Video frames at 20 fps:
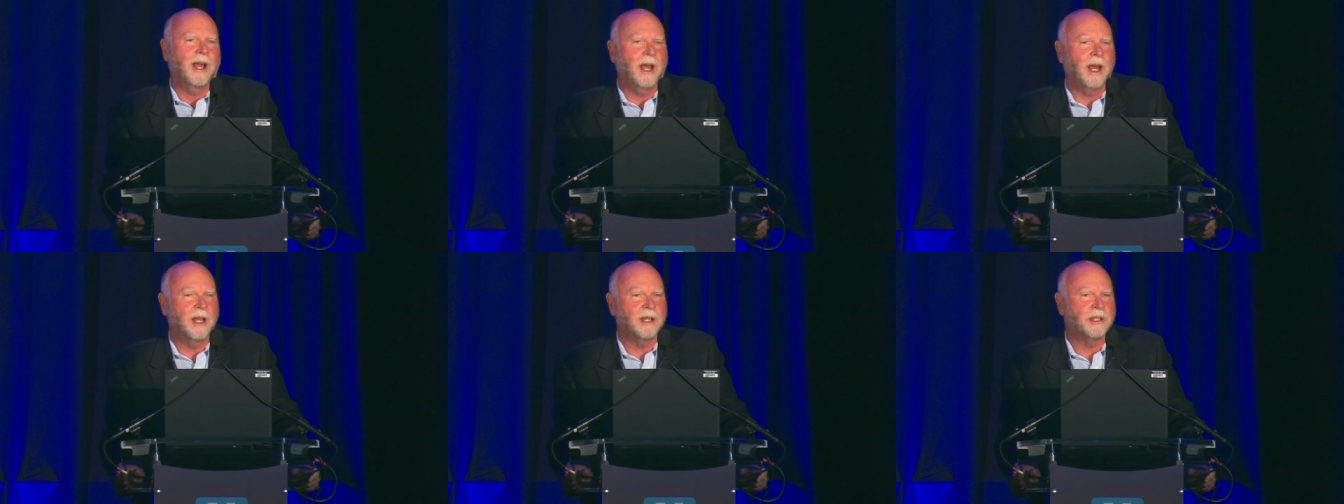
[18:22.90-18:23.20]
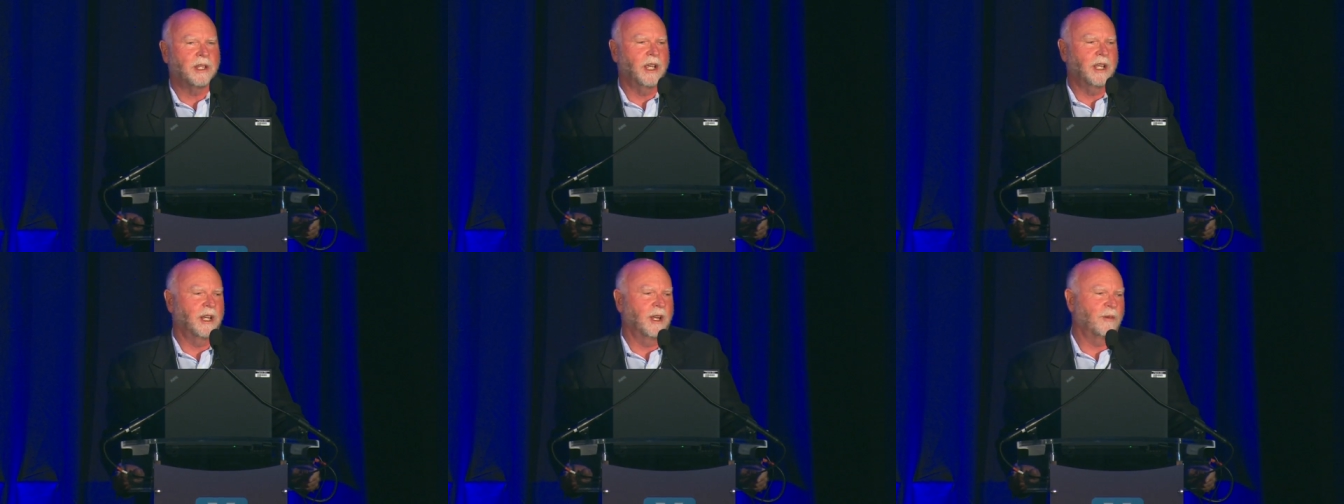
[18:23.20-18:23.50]

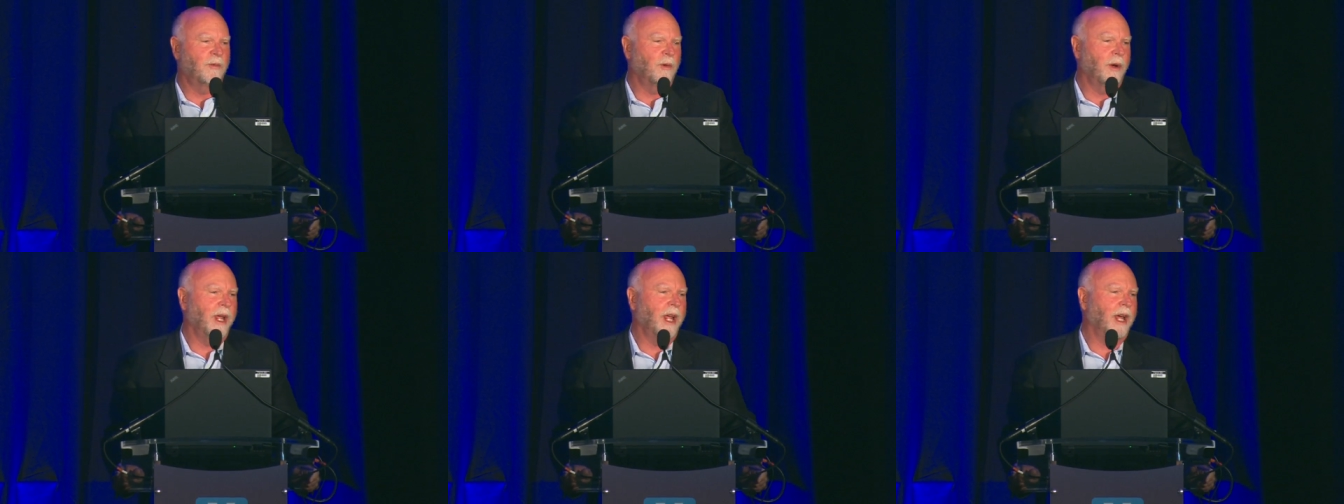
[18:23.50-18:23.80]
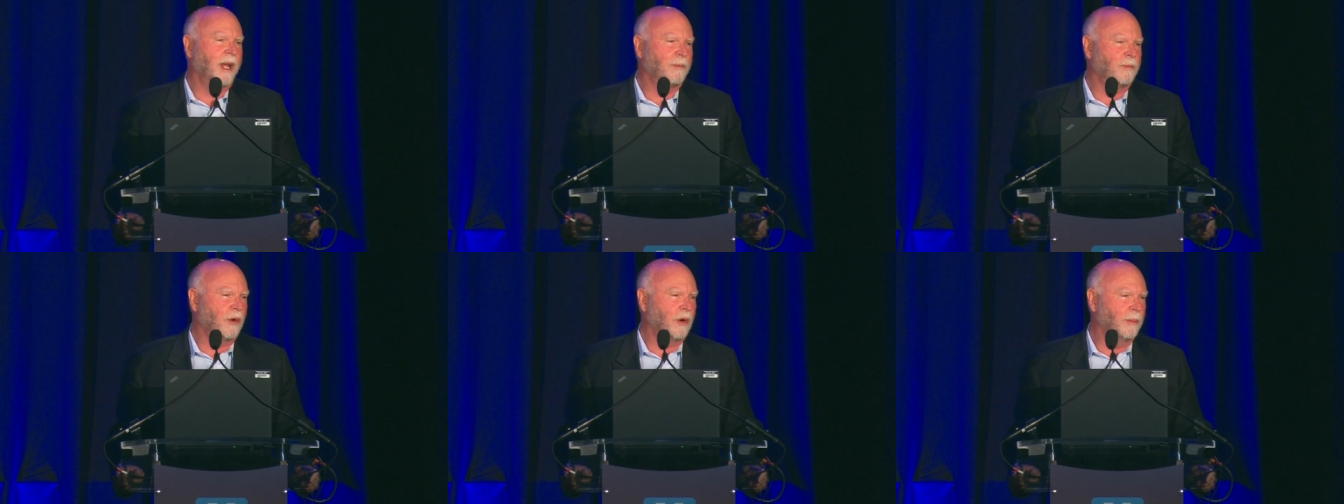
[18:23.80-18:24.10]
asking if we
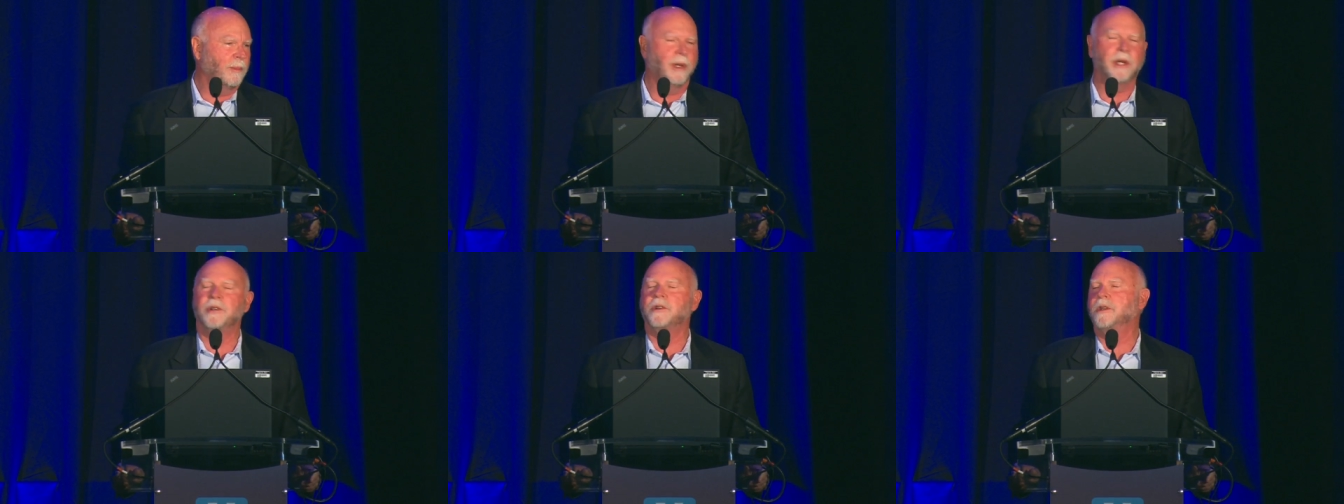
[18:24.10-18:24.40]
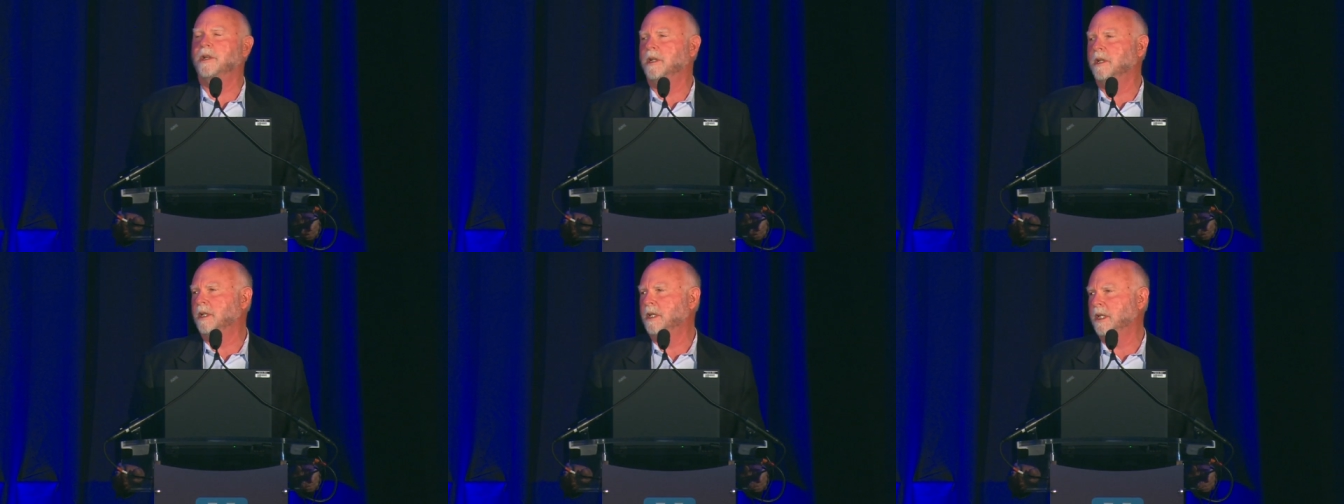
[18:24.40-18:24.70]
had
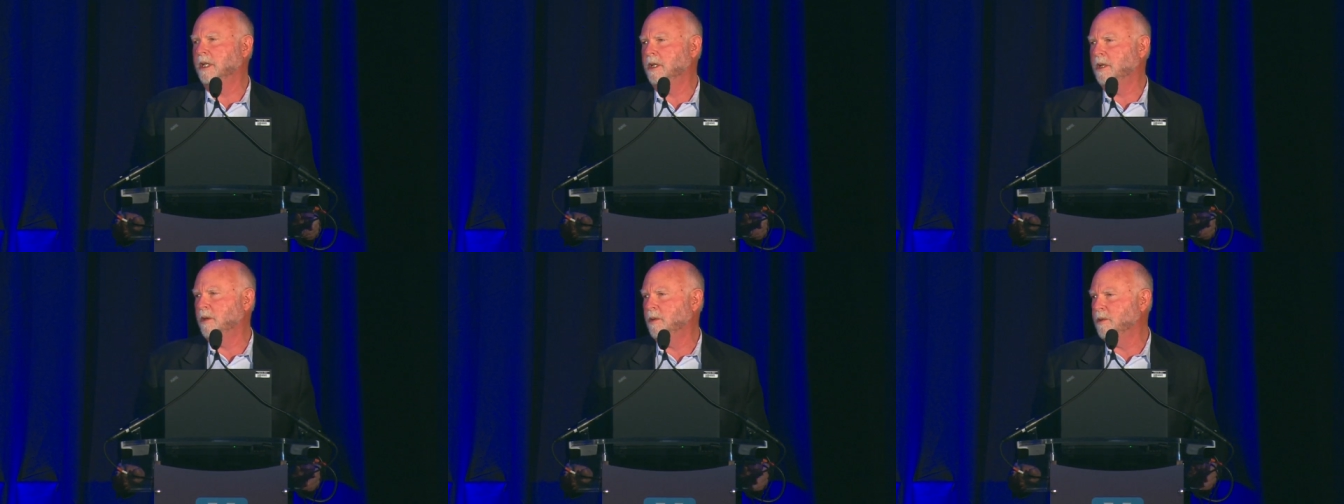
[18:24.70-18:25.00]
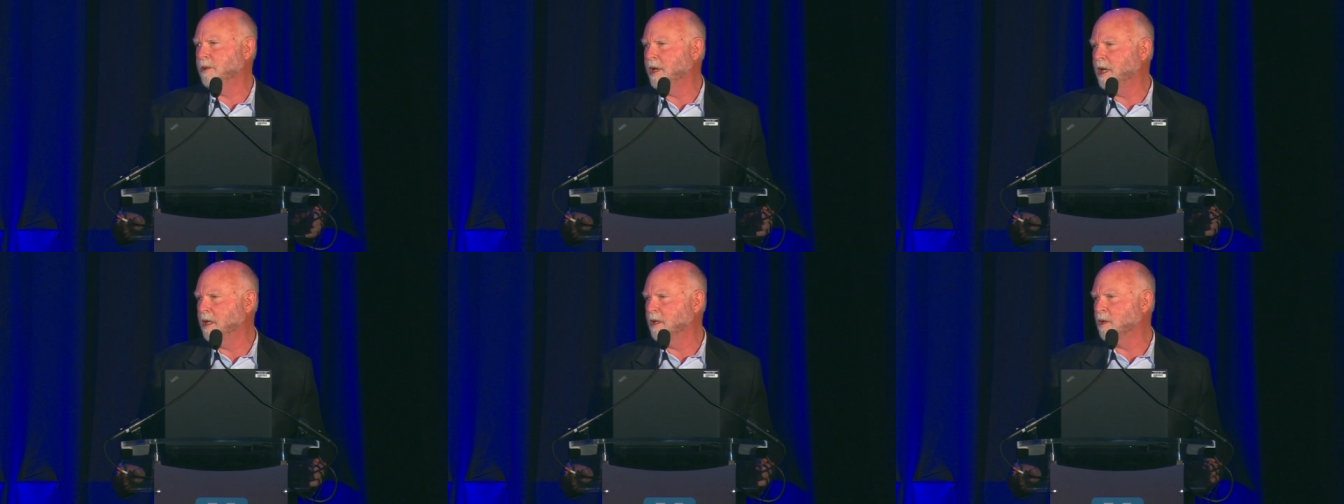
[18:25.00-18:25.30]
permission to
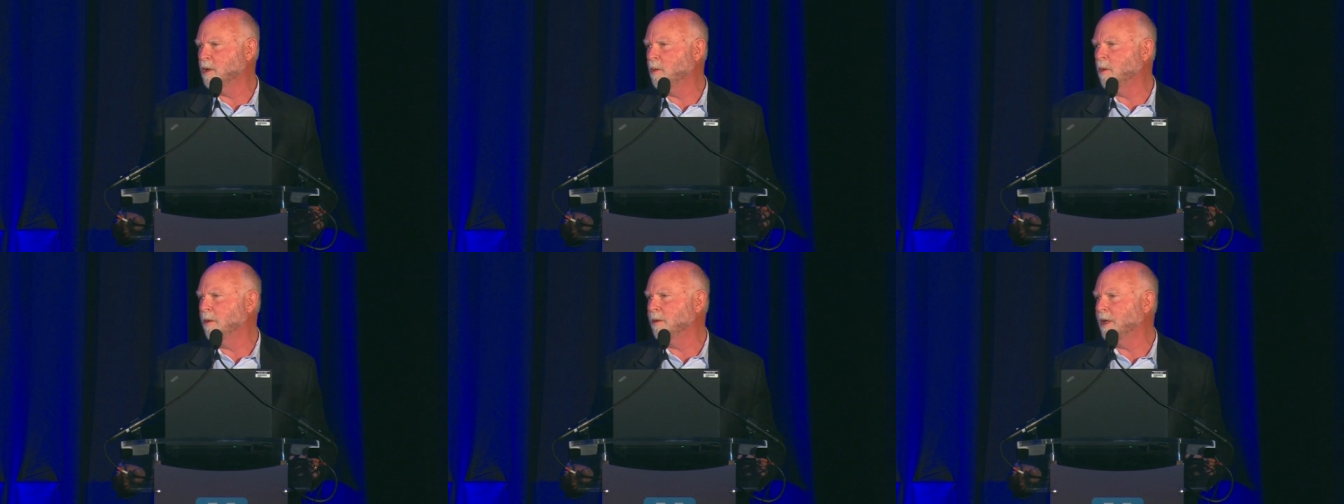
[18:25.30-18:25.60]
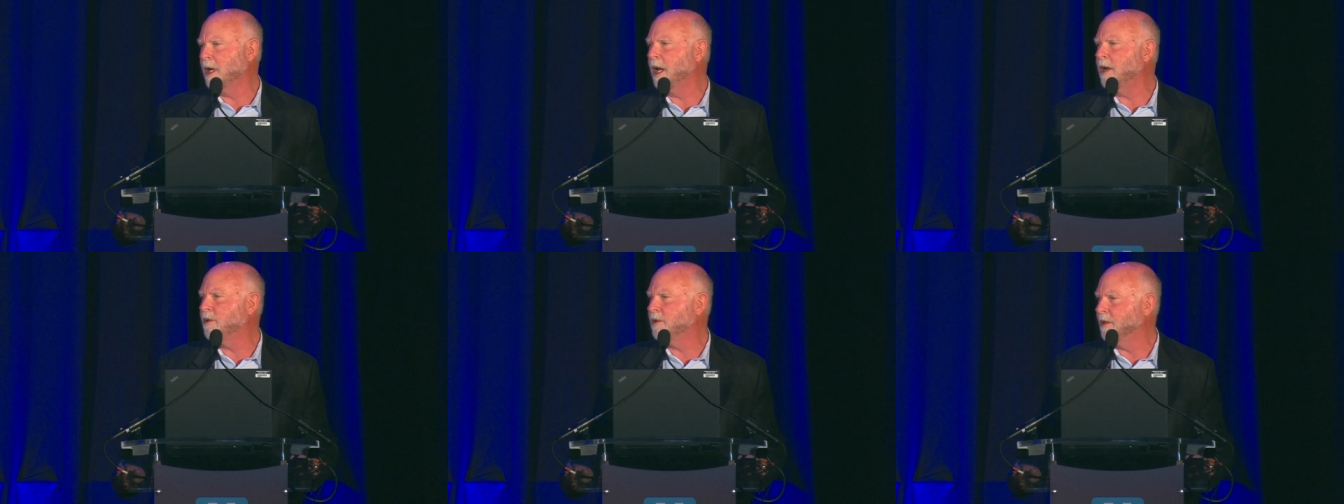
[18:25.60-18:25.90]
use his
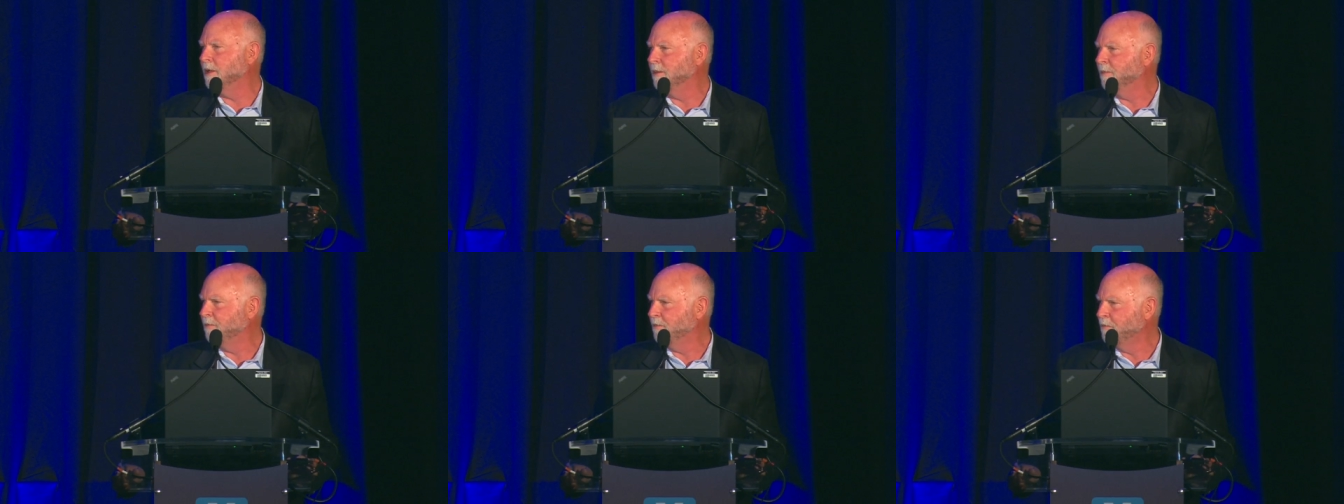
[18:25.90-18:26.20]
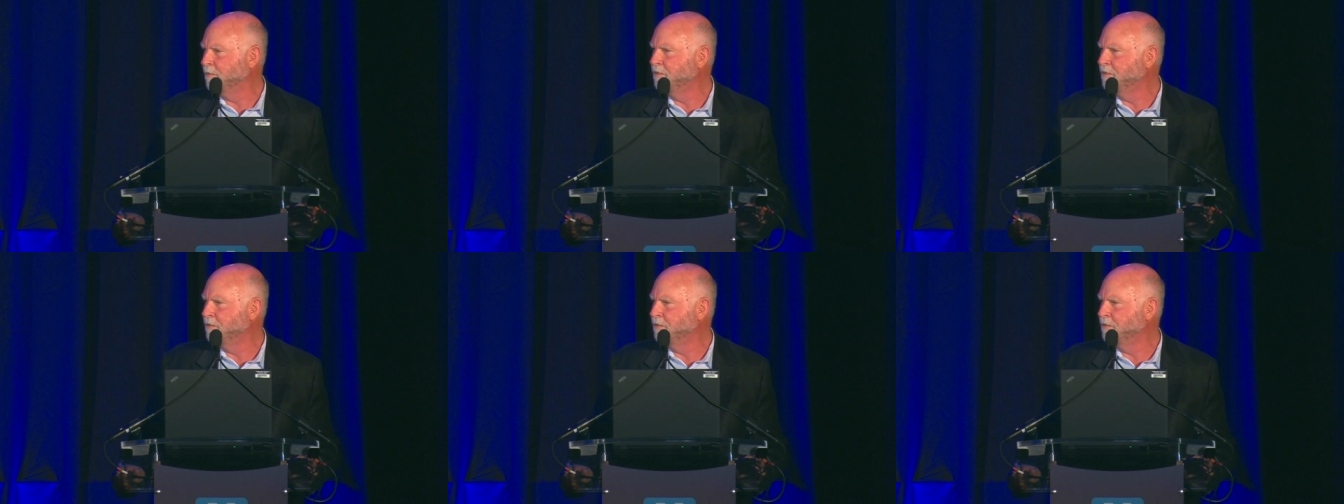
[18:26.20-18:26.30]
quotation.